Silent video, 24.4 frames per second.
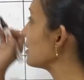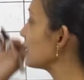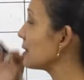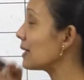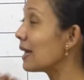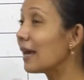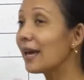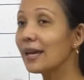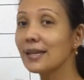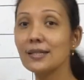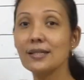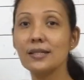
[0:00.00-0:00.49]
is
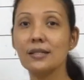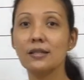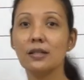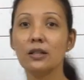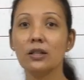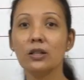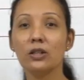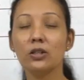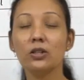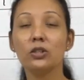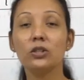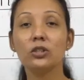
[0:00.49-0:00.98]
S
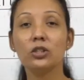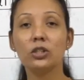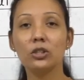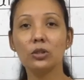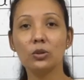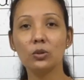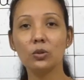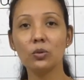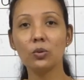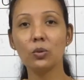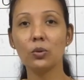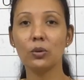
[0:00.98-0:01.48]

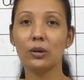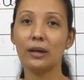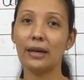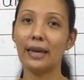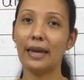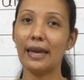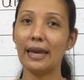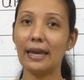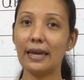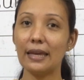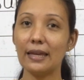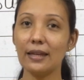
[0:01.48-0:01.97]
U
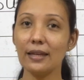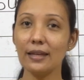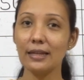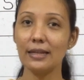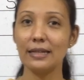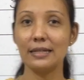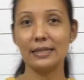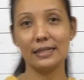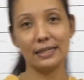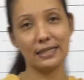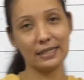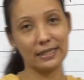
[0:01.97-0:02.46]
N,
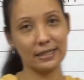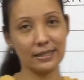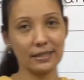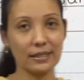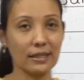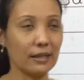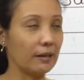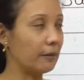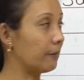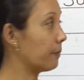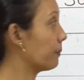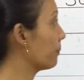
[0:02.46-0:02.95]

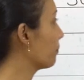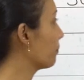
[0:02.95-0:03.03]
sun.